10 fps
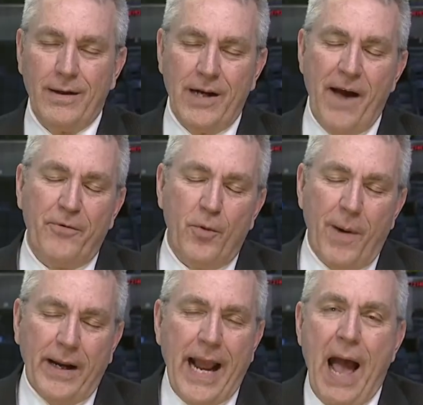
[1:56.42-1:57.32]
good afternoon,
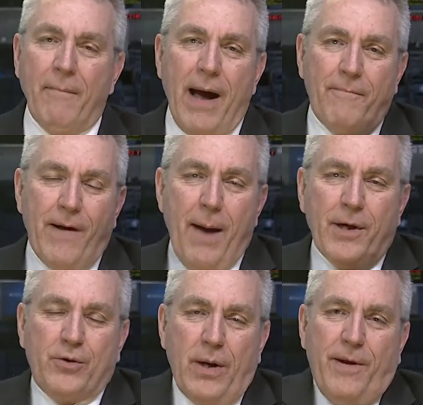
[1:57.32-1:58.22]
Mark. Yeah, I'm, I'm, I'm
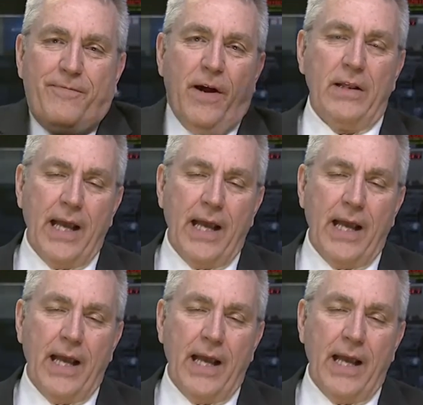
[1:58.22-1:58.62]
extremely friendly.